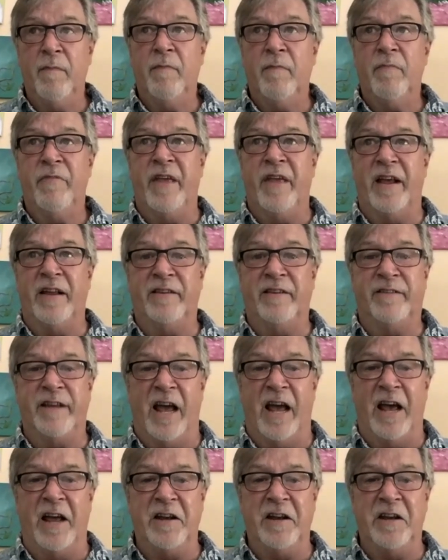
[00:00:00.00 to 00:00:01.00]
they
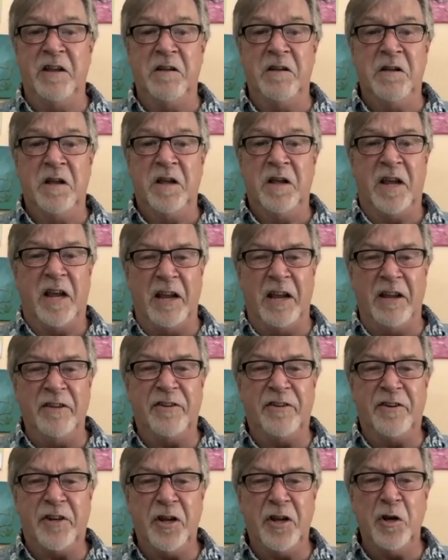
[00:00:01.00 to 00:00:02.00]
said he's
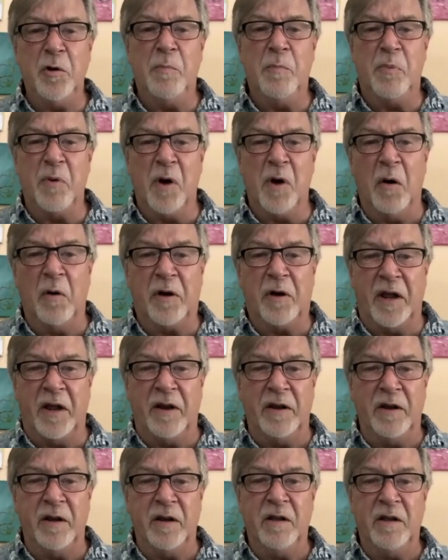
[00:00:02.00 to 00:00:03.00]
too
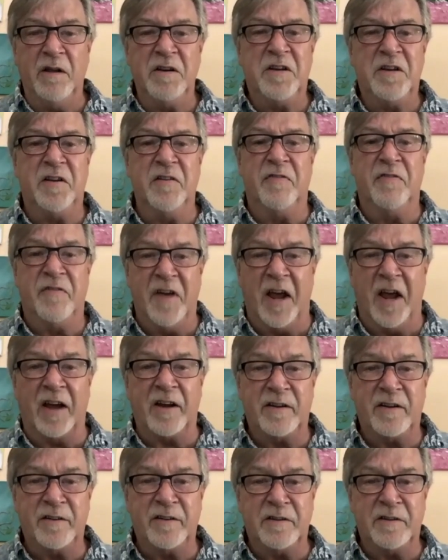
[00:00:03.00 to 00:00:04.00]
broken to
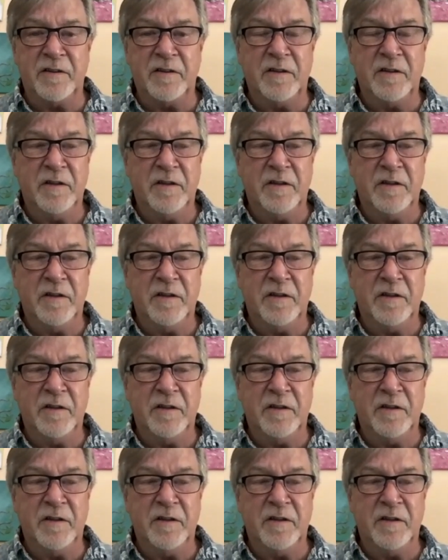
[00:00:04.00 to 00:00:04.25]
fix.